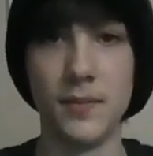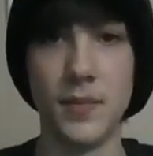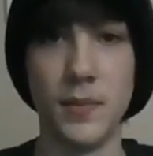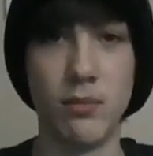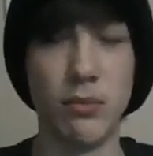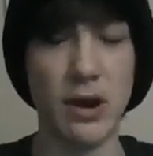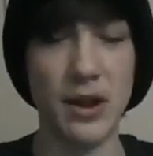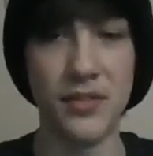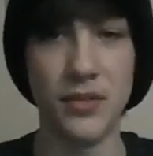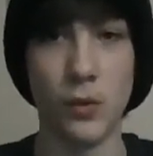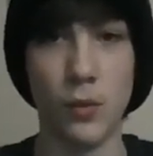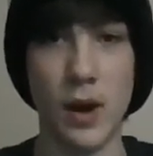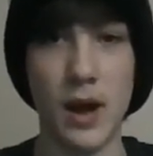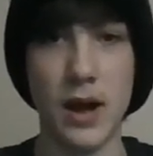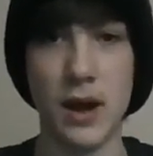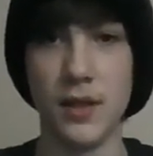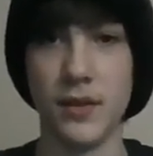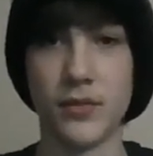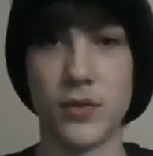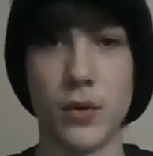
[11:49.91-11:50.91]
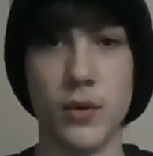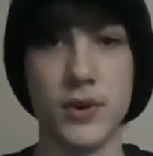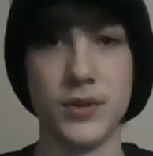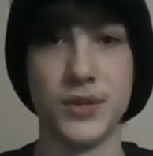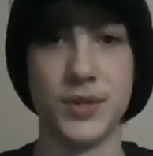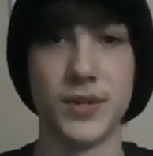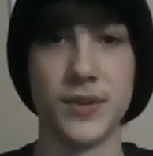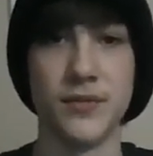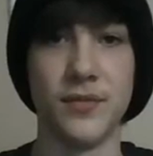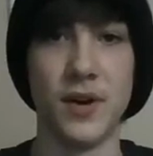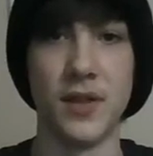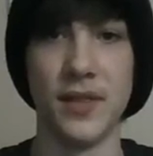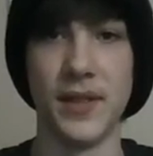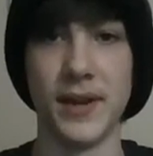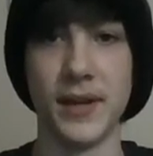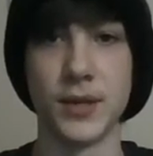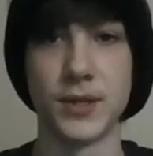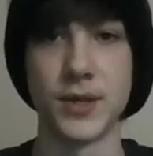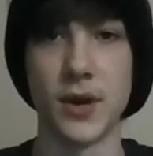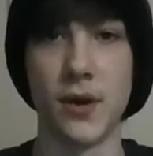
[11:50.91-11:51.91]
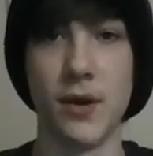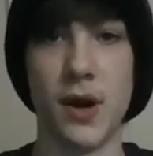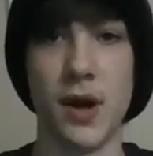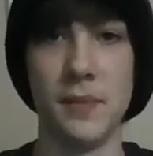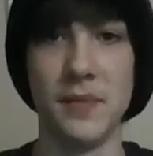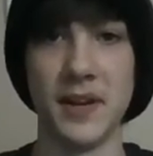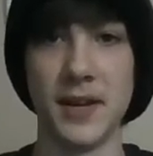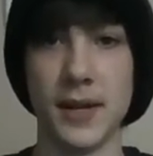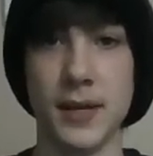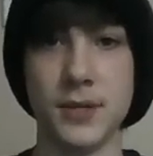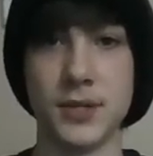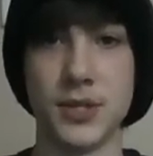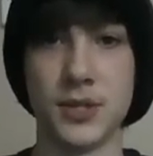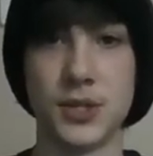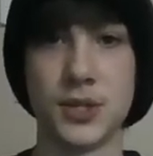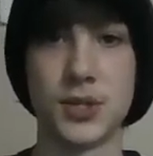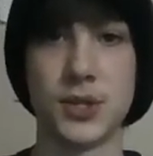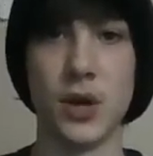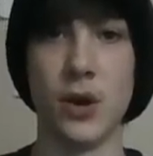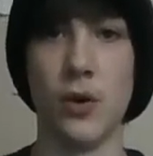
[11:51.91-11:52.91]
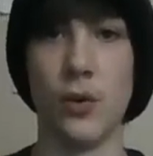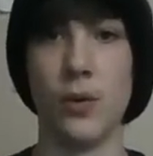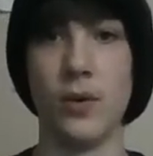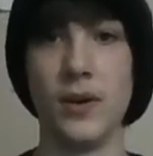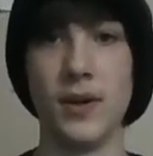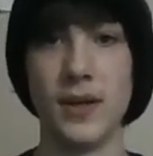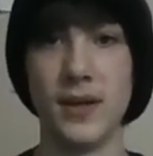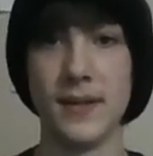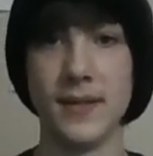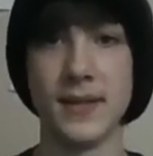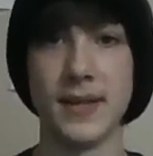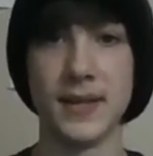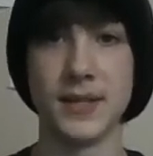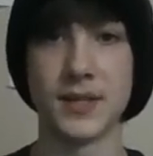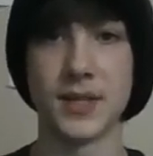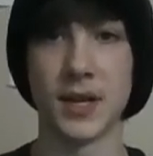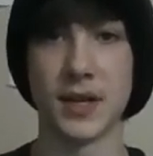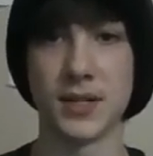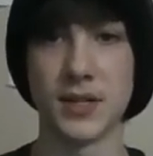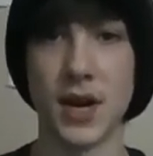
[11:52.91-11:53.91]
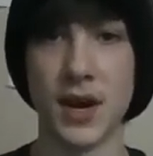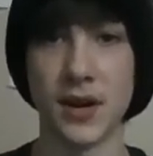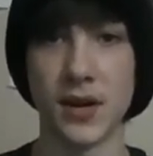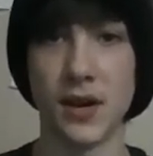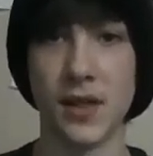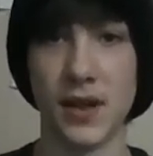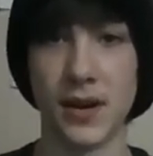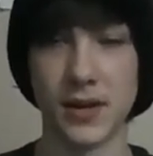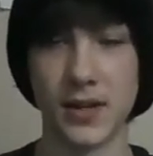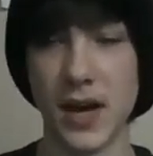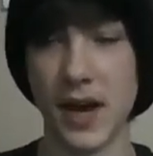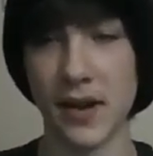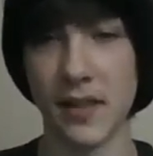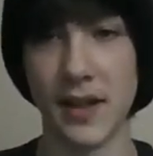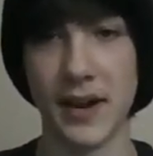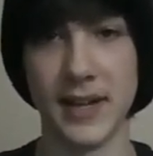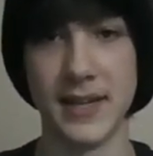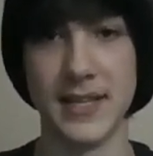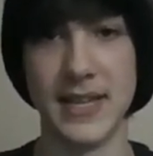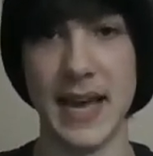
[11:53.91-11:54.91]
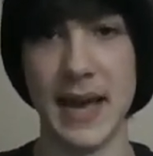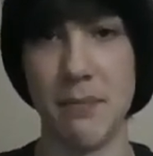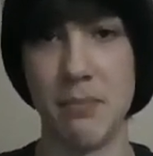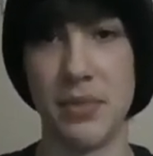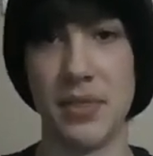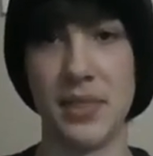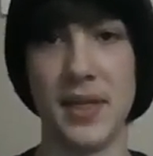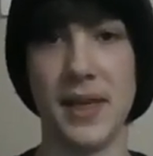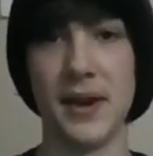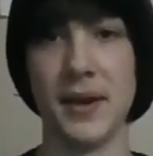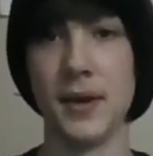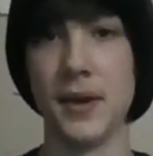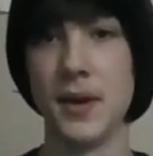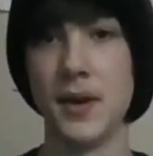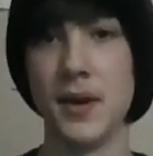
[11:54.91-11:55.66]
Breath of the Wild, of course, is a fun thing to start on because it's got a lot of depth, and